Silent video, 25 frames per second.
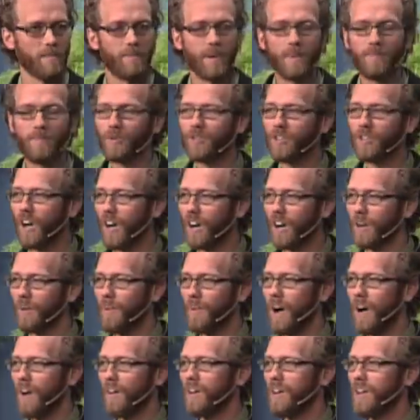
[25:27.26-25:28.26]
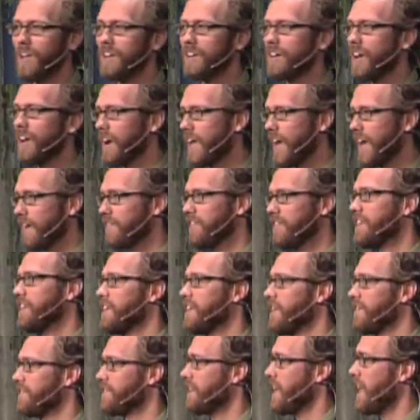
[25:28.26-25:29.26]
And people talk about not
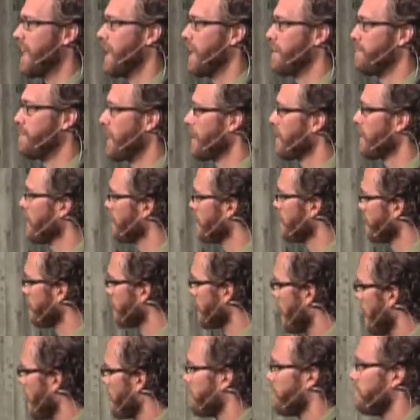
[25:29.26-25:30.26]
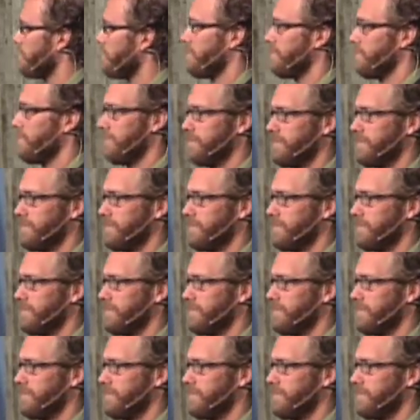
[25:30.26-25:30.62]
having enough time. I don't have enough time.